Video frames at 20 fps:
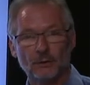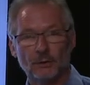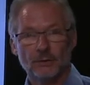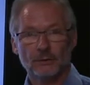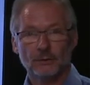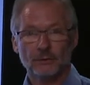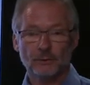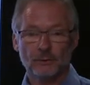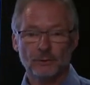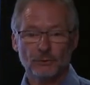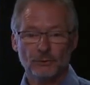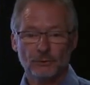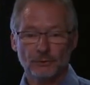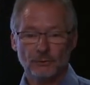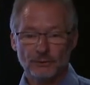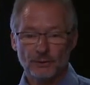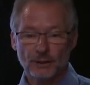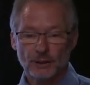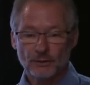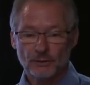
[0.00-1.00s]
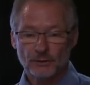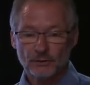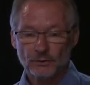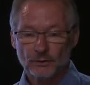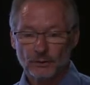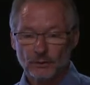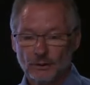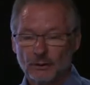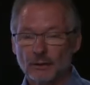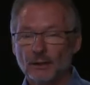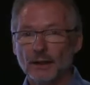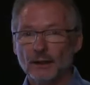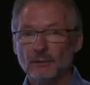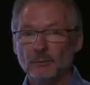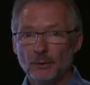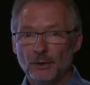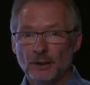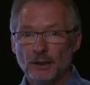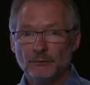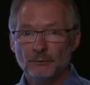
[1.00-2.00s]
institutional change,
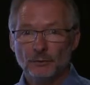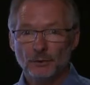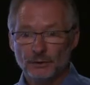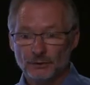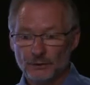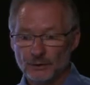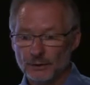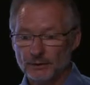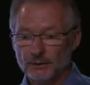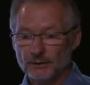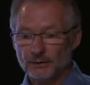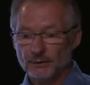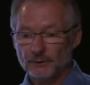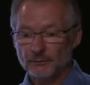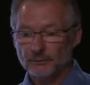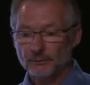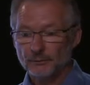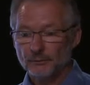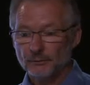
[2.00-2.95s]
and behavioral change.